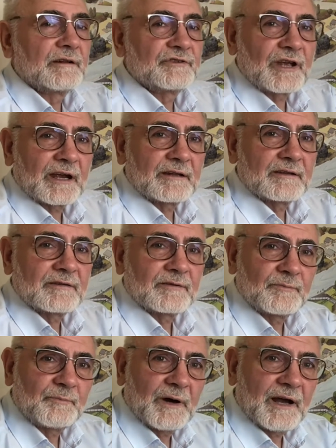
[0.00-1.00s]
checked
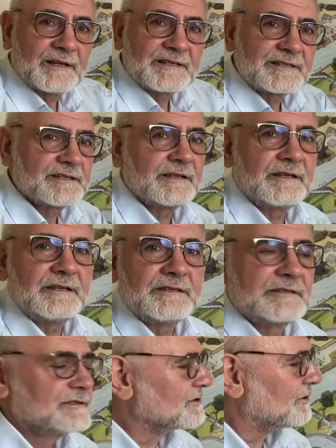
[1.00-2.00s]
by the cities,
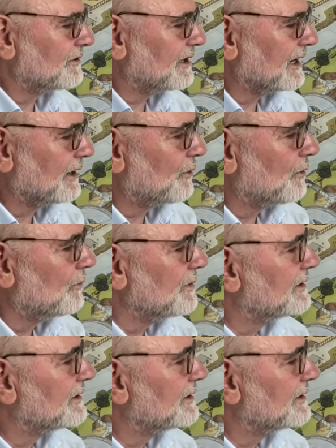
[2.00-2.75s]
so they go with